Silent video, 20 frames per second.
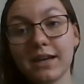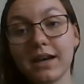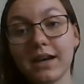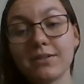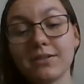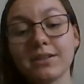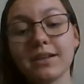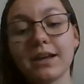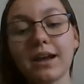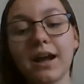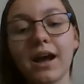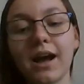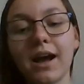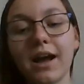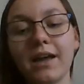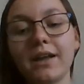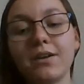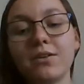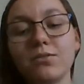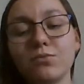I was like,
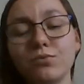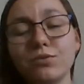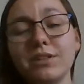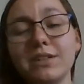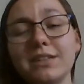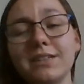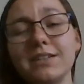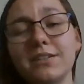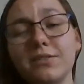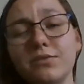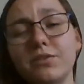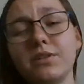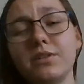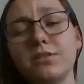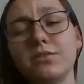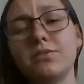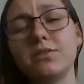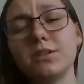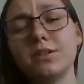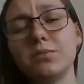I really,
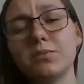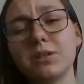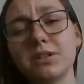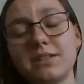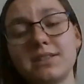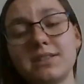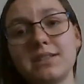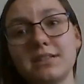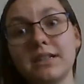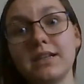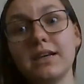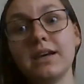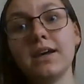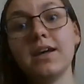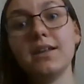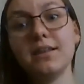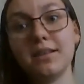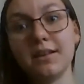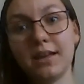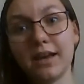really, really want to see
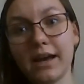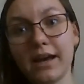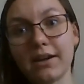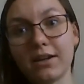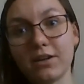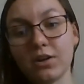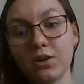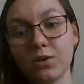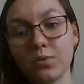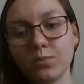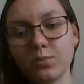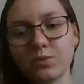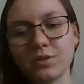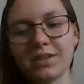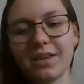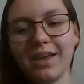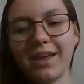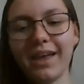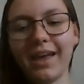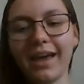the
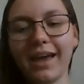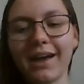catacombs.